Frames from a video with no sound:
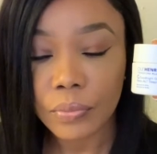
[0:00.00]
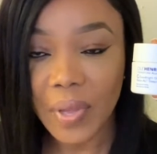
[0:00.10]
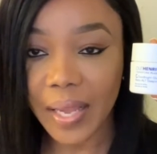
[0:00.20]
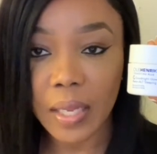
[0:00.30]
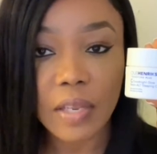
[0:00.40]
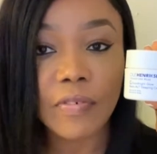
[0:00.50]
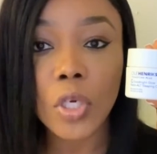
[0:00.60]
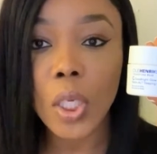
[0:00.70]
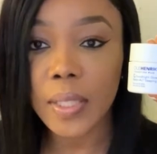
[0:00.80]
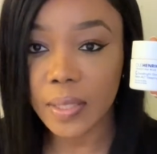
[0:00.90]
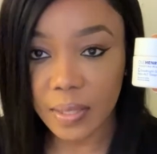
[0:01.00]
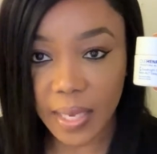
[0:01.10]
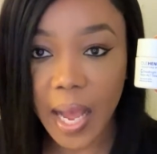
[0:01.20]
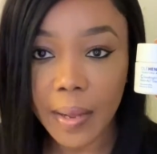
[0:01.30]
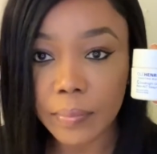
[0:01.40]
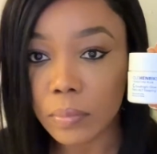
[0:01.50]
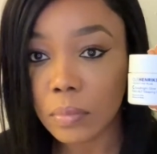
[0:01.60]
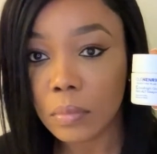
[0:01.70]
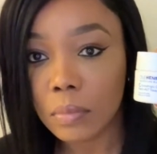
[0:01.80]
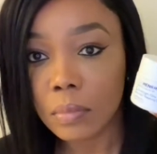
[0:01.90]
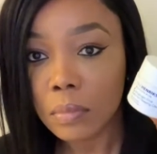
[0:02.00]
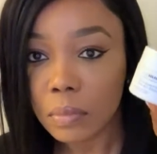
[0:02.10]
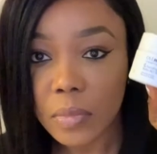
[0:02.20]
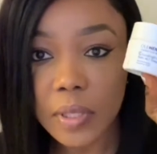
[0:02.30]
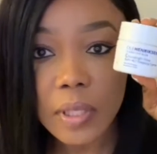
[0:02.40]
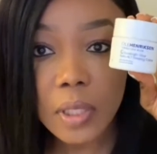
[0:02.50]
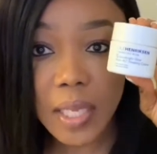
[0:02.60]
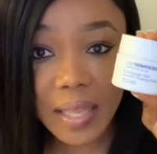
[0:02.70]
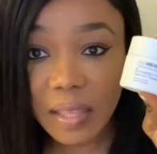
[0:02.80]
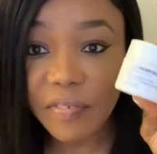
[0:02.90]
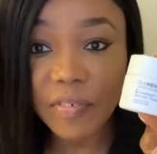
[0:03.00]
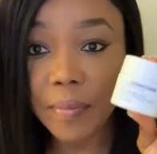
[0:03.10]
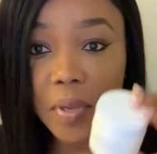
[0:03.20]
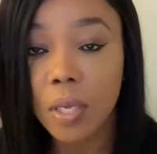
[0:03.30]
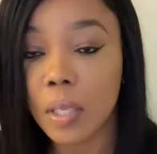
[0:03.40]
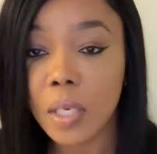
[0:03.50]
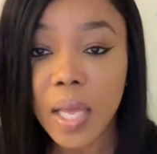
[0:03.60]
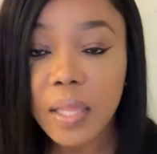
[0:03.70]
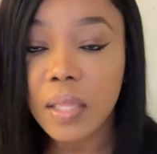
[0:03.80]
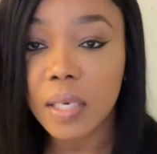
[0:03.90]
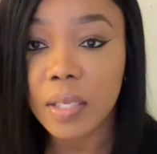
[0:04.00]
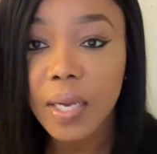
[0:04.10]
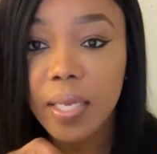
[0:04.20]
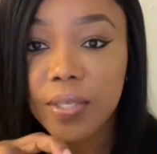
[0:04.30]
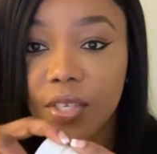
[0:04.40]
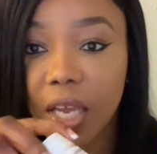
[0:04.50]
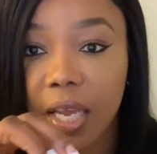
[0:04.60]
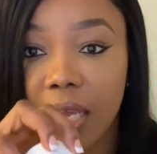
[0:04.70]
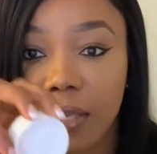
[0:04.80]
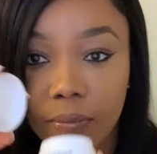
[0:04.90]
I can't even call it a scam. They did nothing for me. Nothing, you can say.